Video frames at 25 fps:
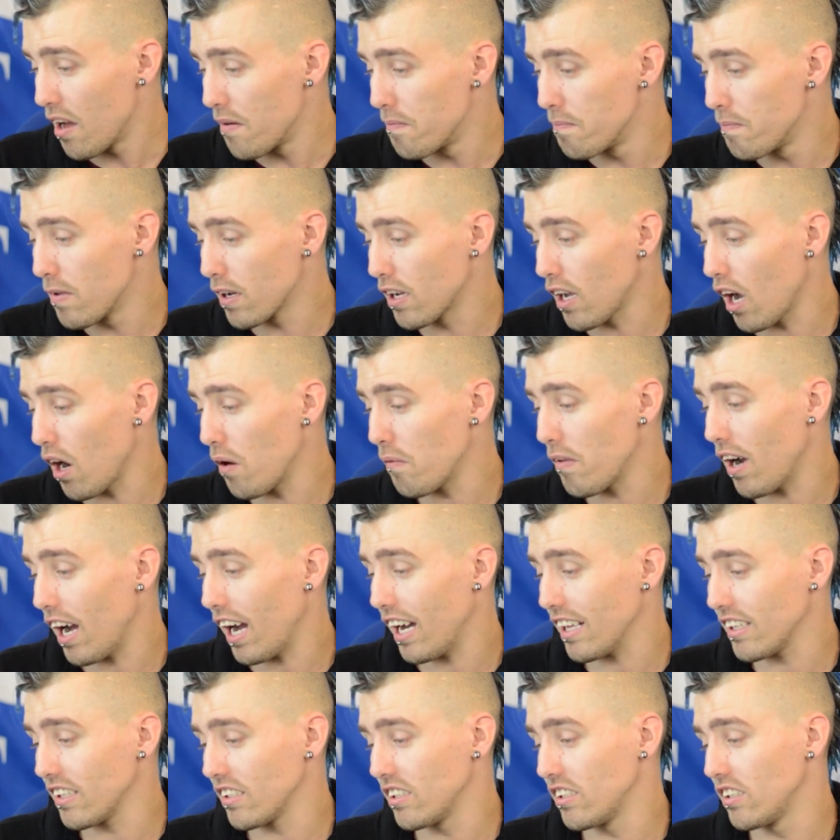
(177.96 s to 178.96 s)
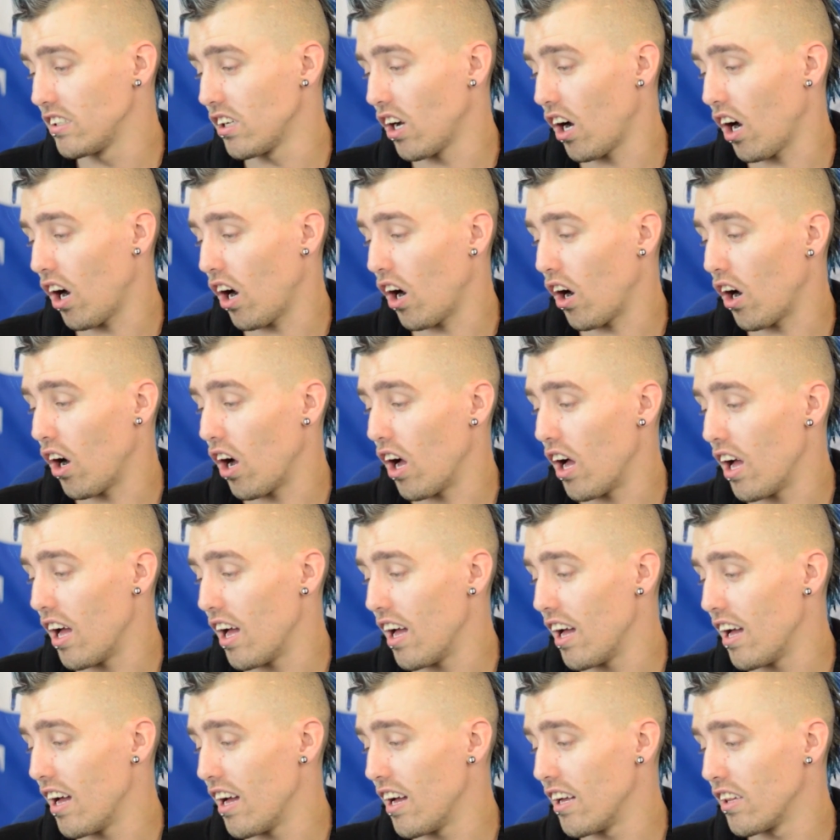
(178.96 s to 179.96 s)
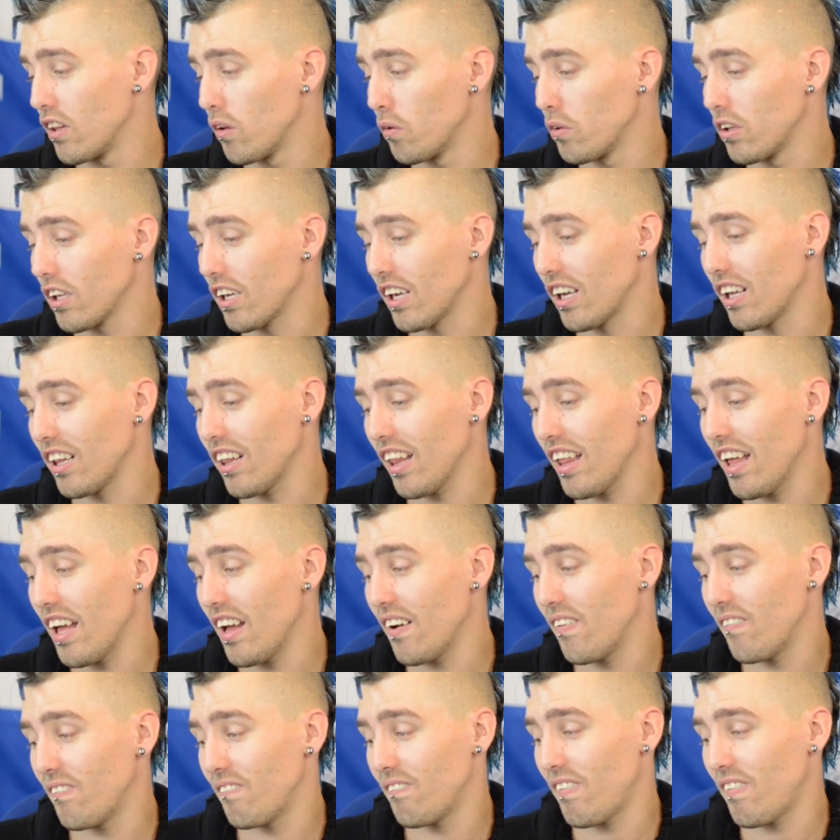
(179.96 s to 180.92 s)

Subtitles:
Magoma had a shot. There was a clear